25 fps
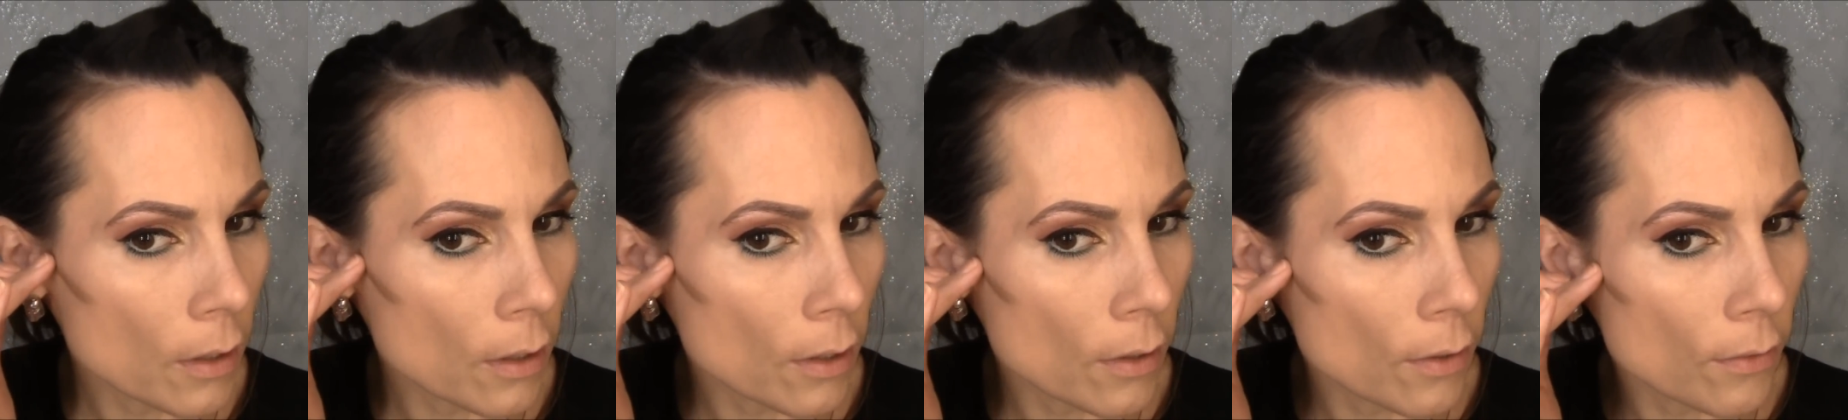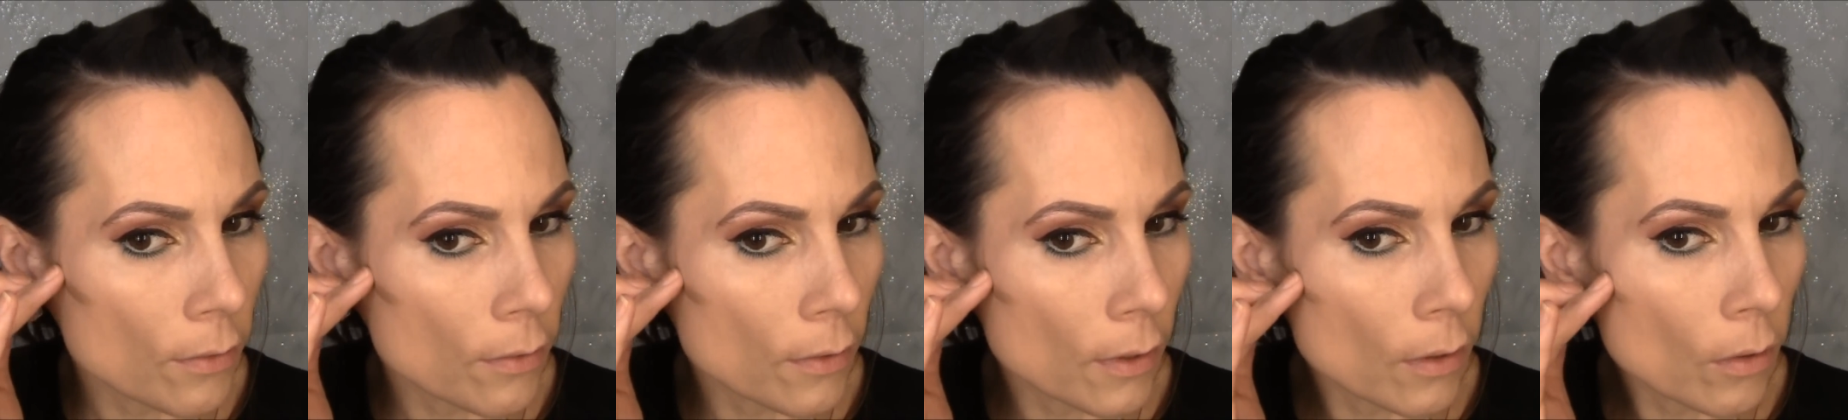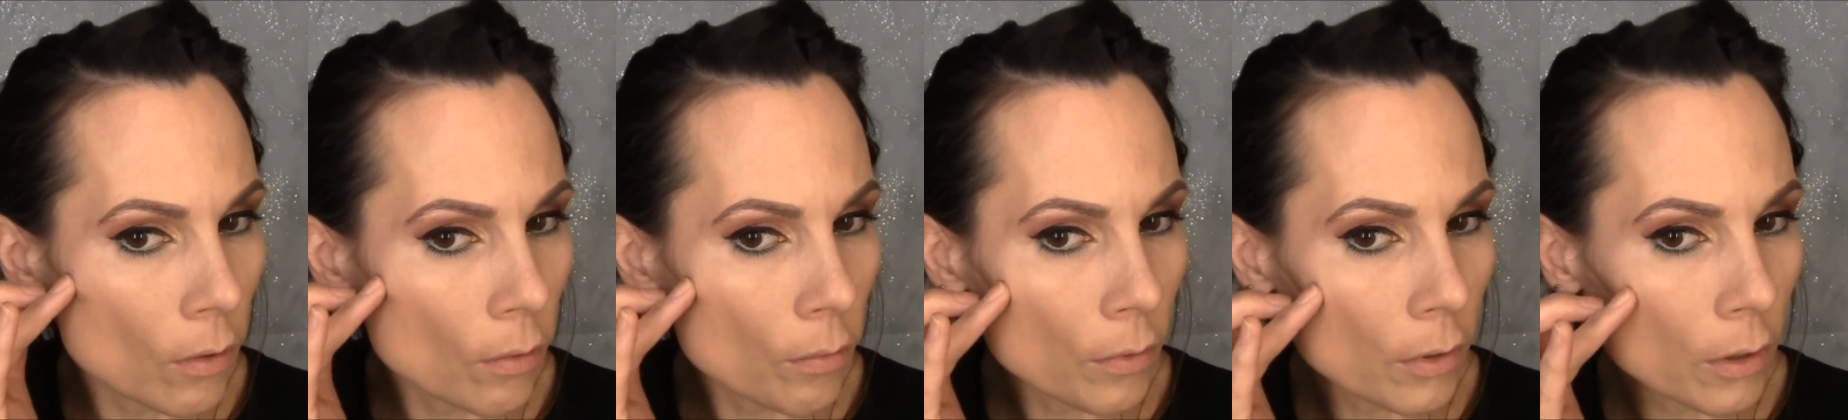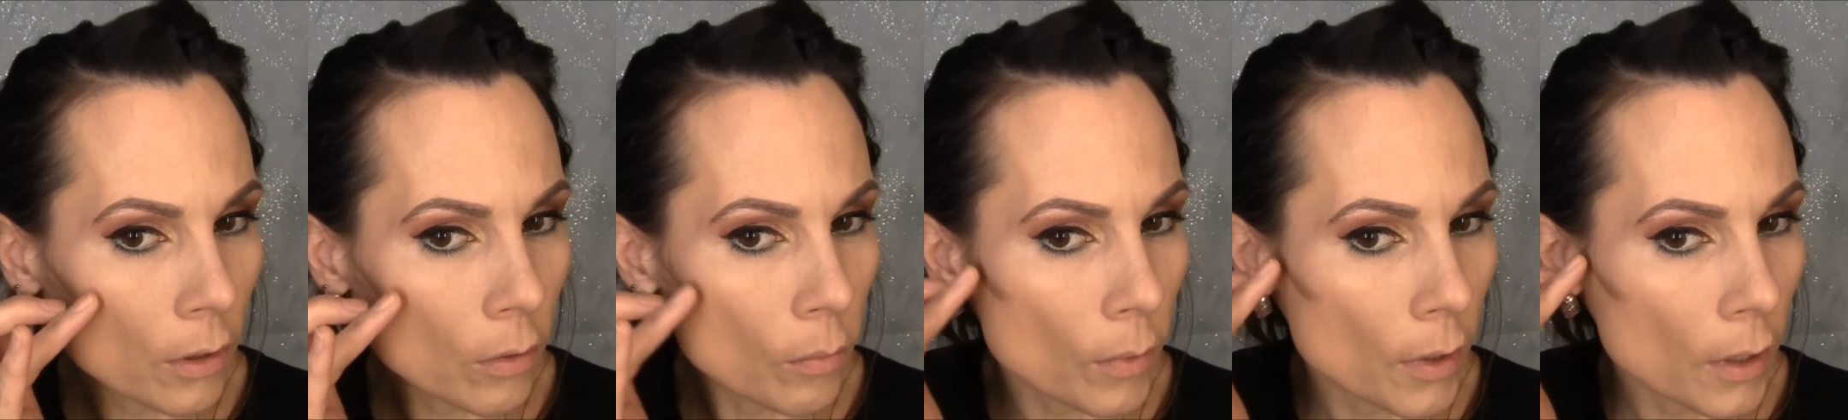because I don't
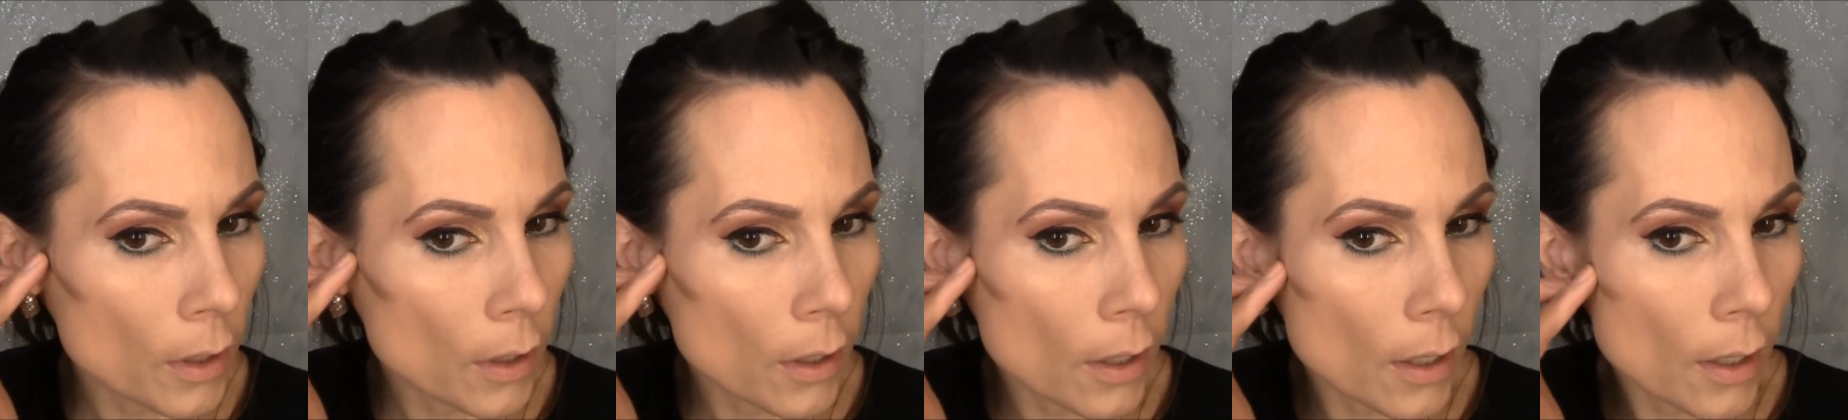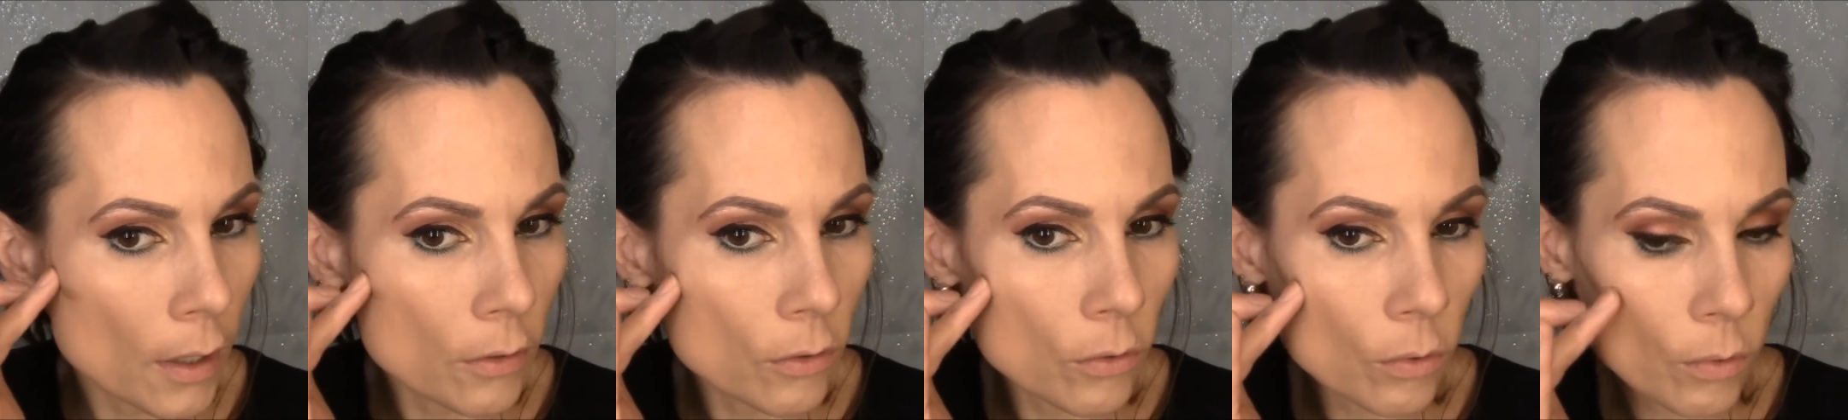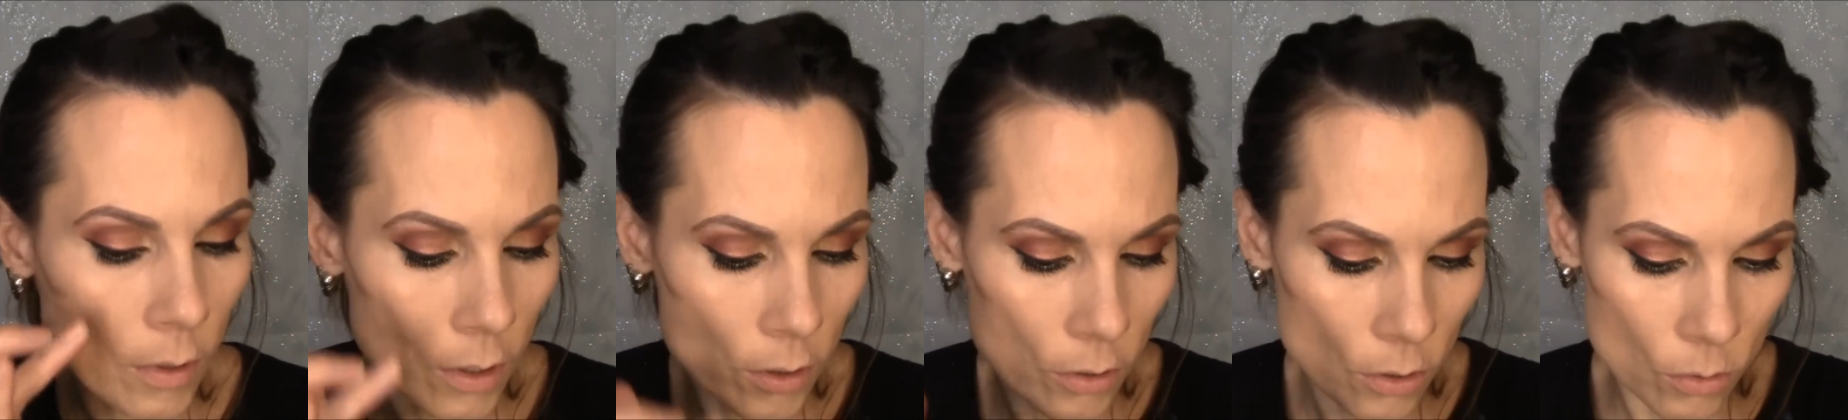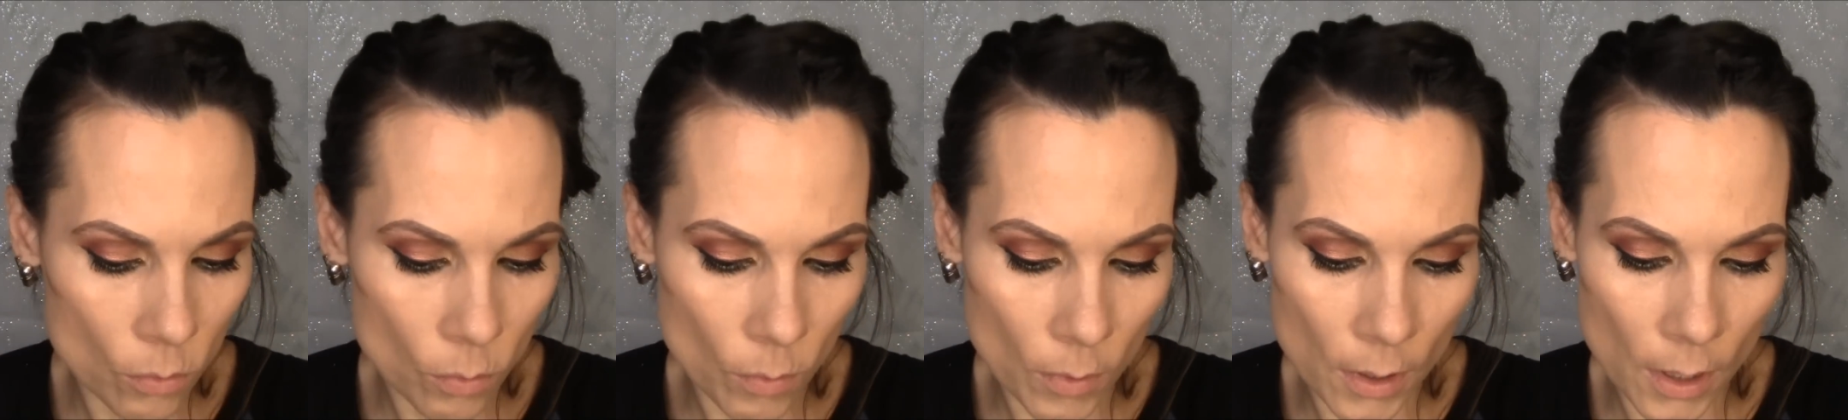really want to contour. I
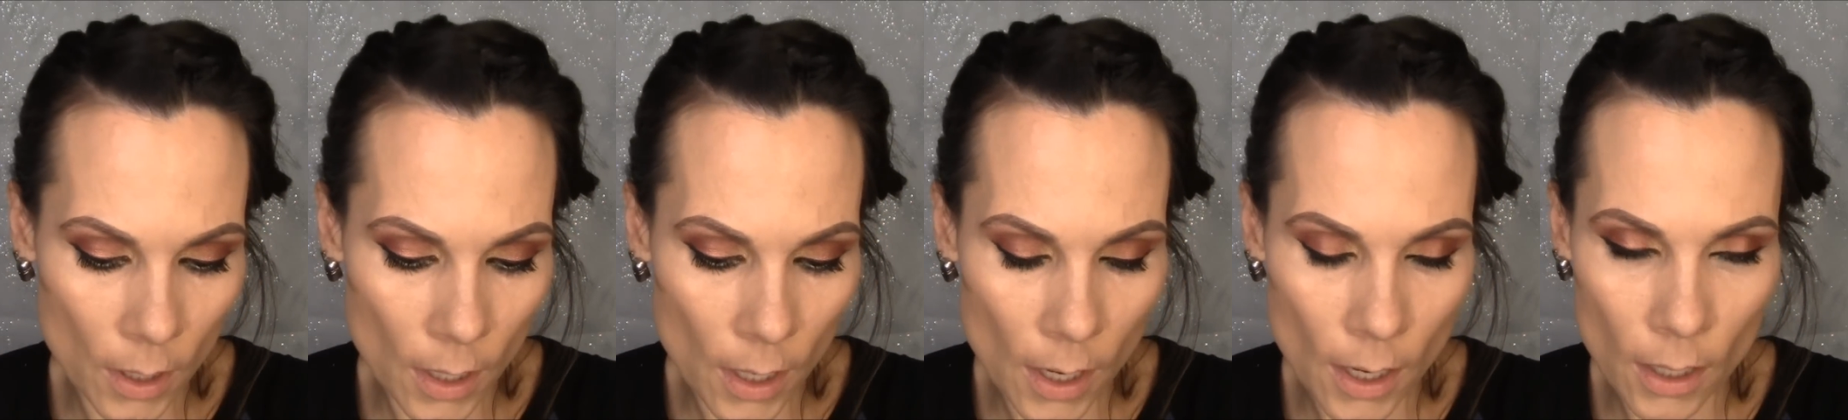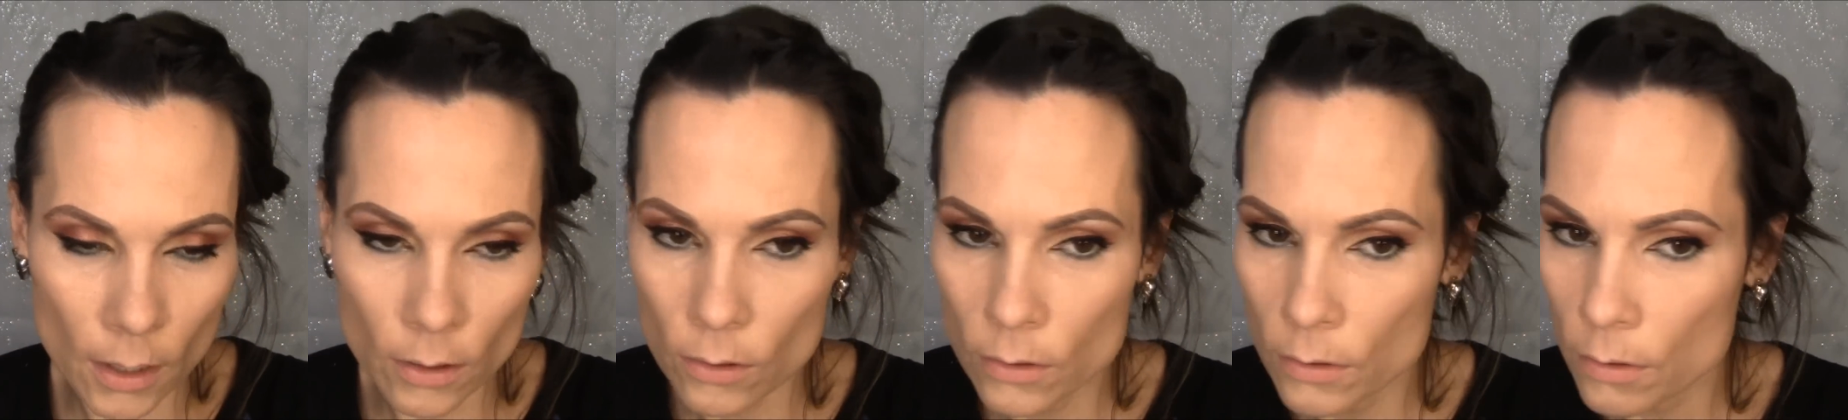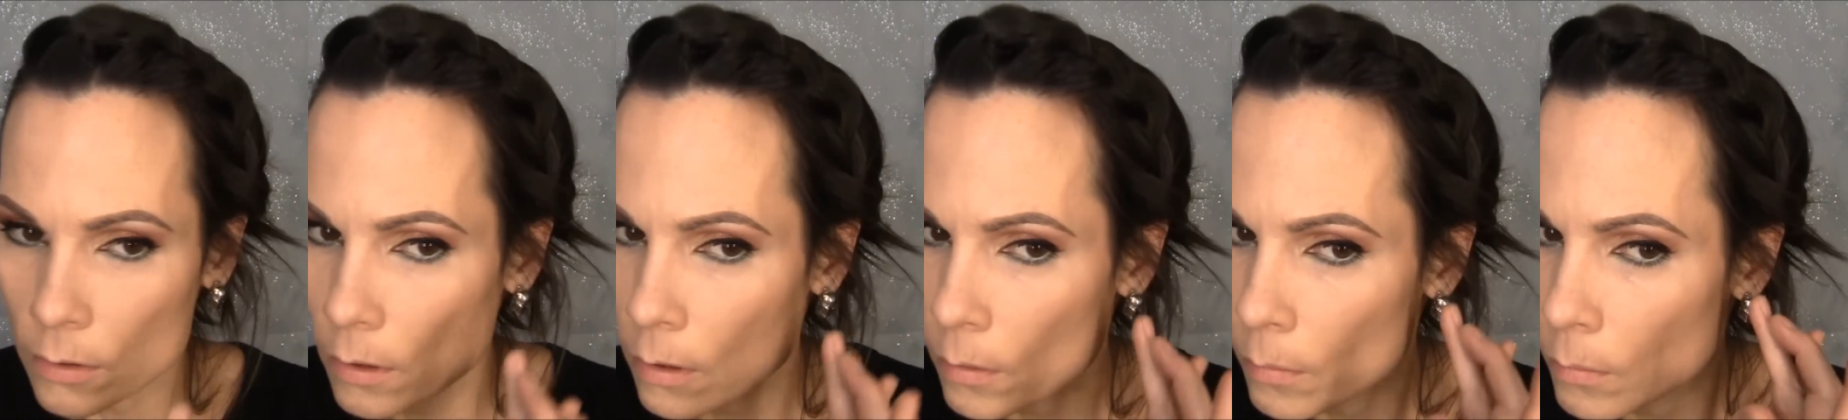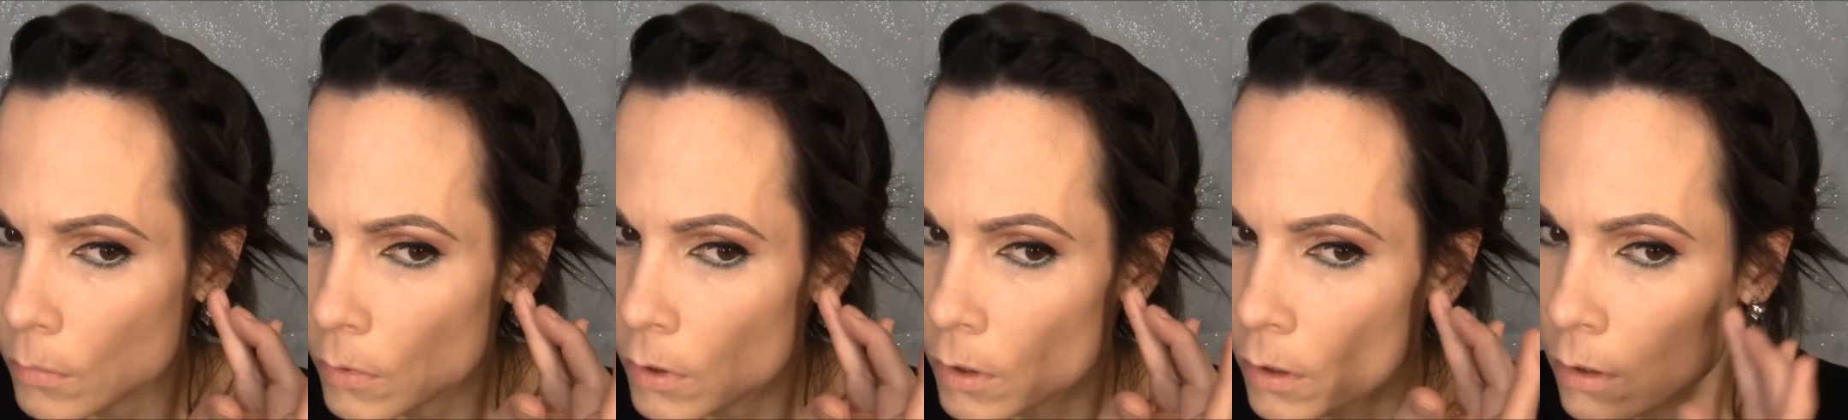just want to add
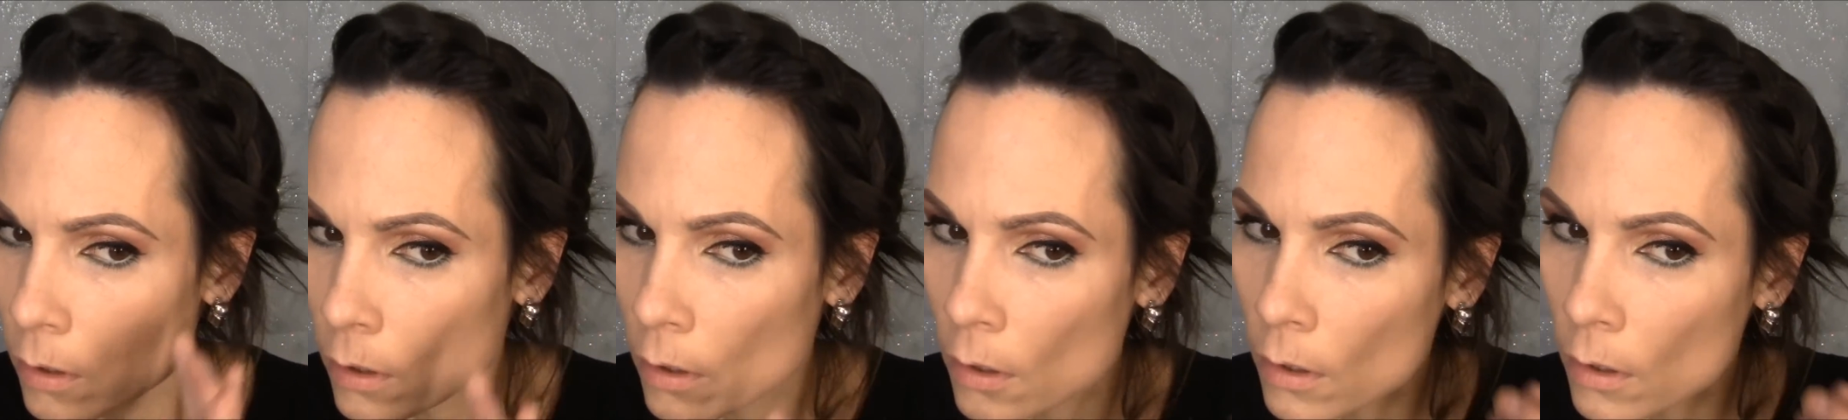some,